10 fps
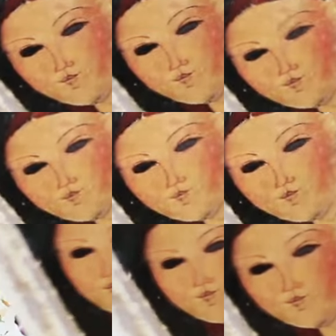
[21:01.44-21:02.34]
what
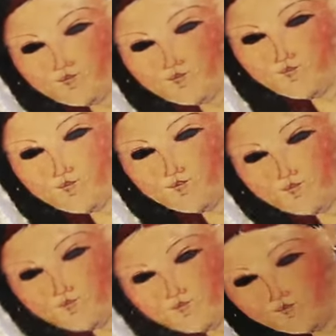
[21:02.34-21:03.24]

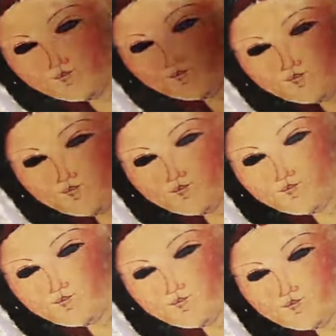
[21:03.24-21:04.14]
Modigliani does in
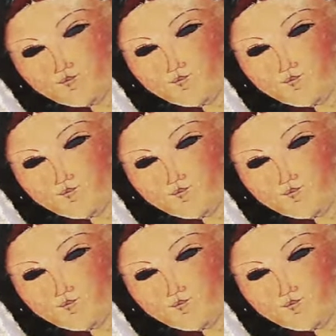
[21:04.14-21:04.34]
his